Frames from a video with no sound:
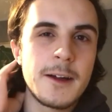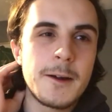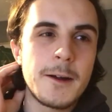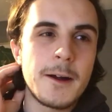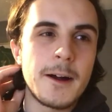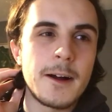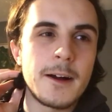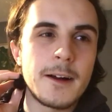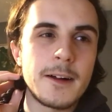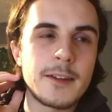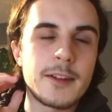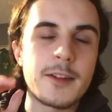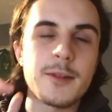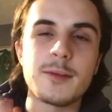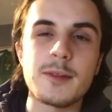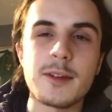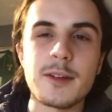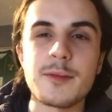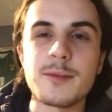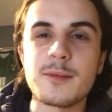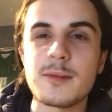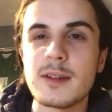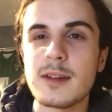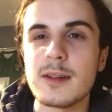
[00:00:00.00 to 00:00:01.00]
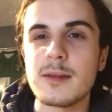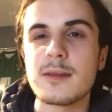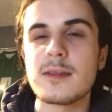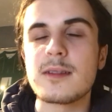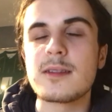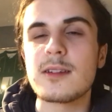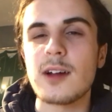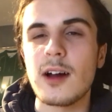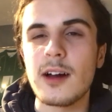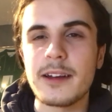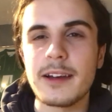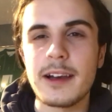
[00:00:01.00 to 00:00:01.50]
the
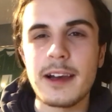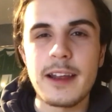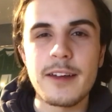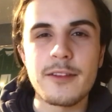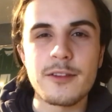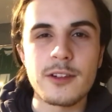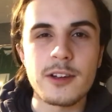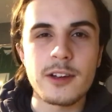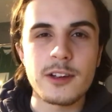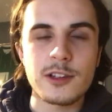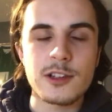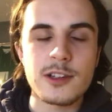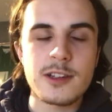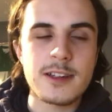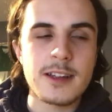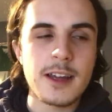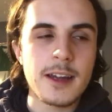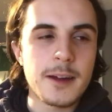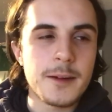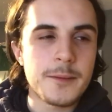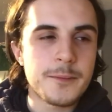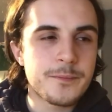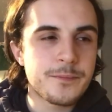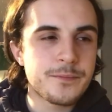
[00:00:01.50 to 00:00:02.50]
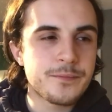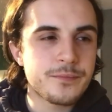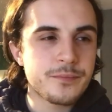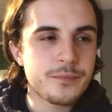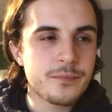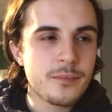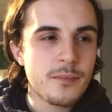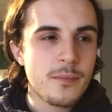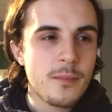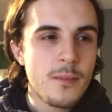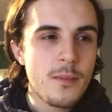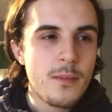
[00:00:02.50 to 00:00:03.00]
starting 11, I should say,
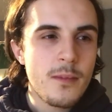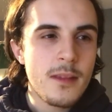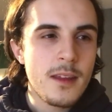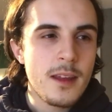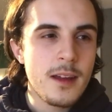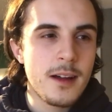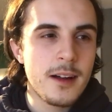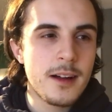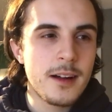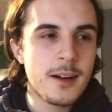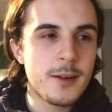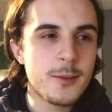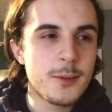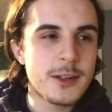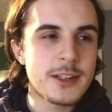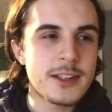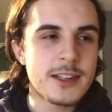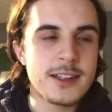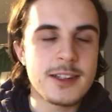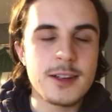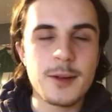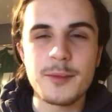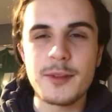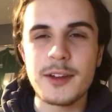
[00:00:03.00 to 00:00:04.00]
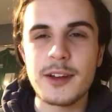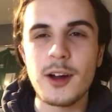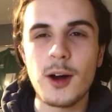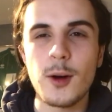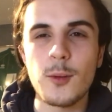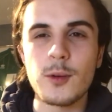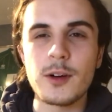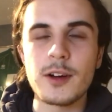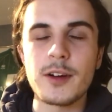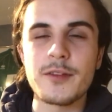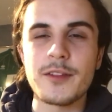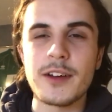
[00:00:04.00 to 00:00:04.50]
which is something I
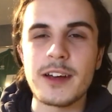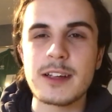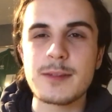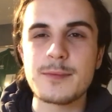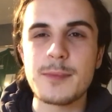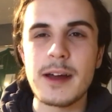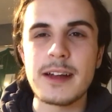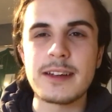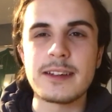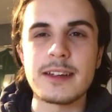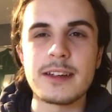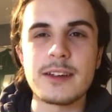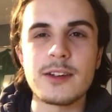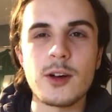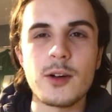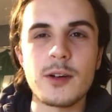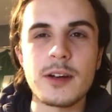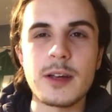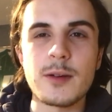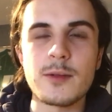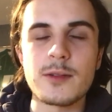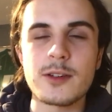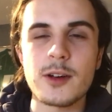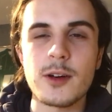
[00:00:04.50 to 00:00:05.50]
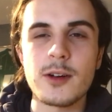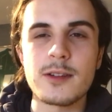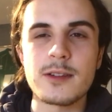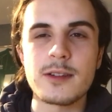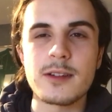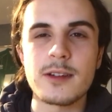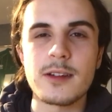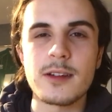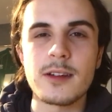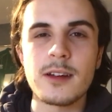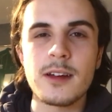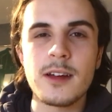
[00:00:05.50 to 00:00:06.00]
wouldn't have expected, knowing he was going to
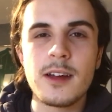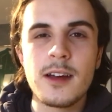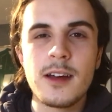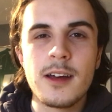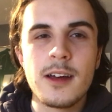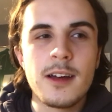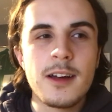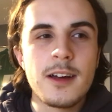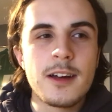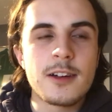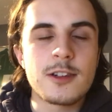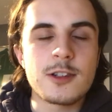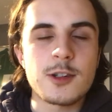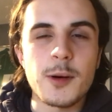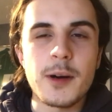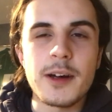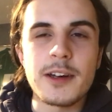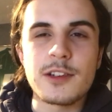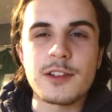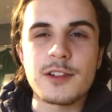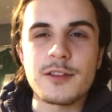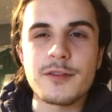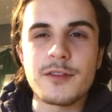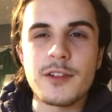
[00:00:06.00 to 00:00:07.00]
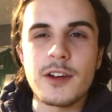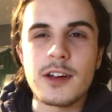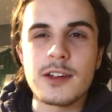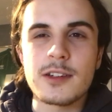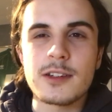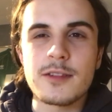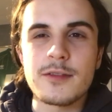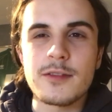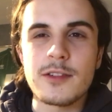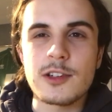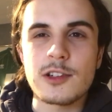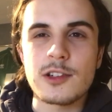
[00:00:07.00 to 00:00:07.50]
the Croatian First
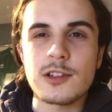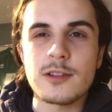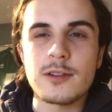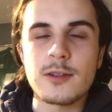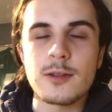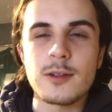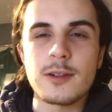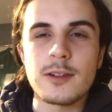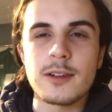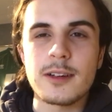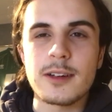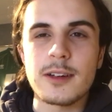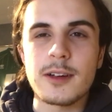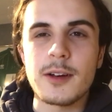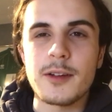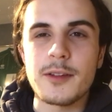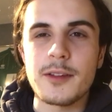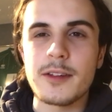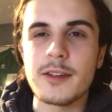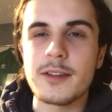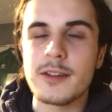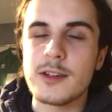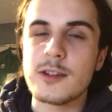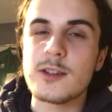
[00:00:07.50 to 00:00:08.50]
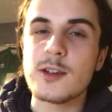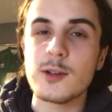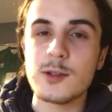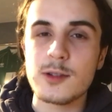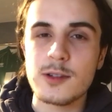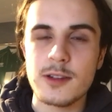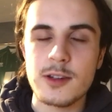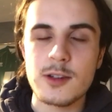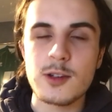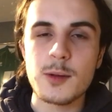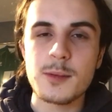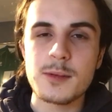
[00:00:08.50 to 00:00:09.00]
Division, or
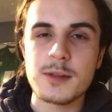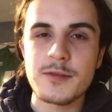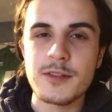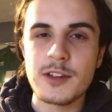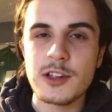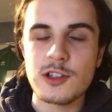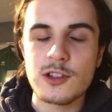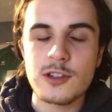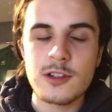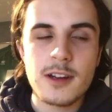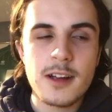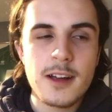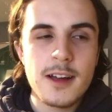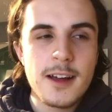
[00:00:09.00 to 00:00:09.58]
the top division.